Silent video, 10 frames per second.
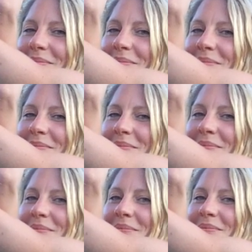
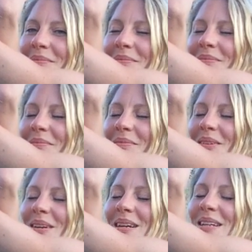
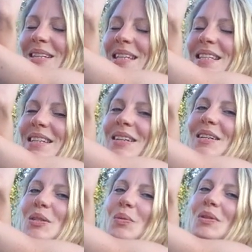Hmm. Alright, so that's a
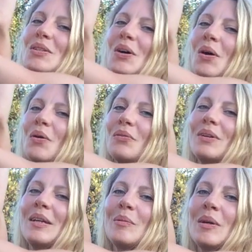nice one to hold
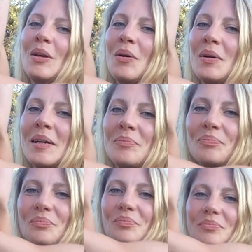for a little bit longer.
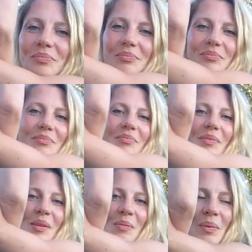
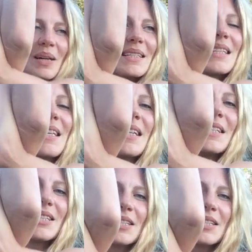But then